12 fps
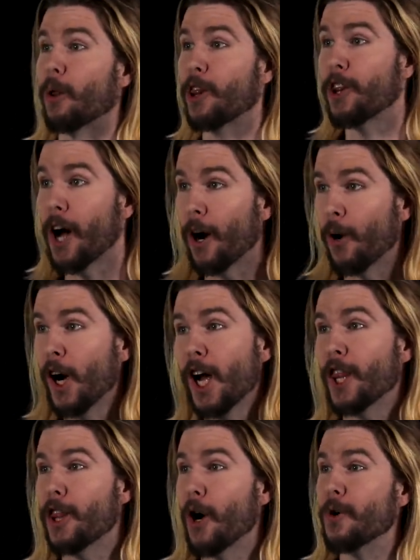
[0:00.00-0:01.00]
though
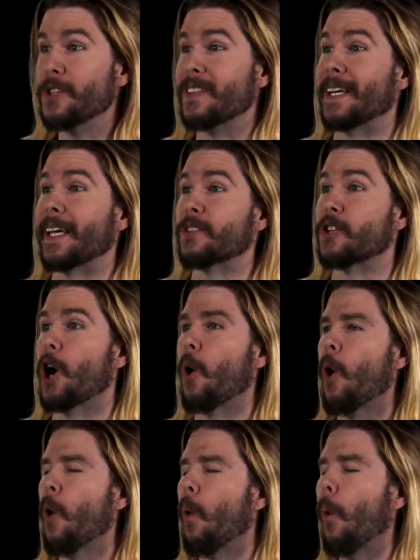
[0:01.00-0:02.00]
those things
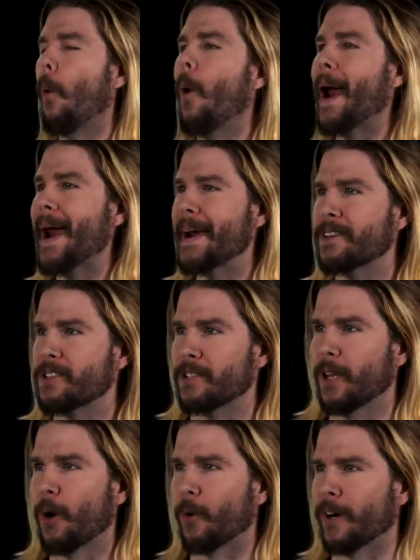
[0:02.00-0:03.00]
go way
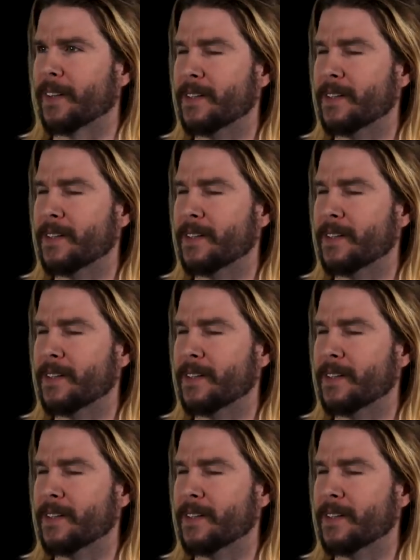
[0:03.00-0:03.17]
slower.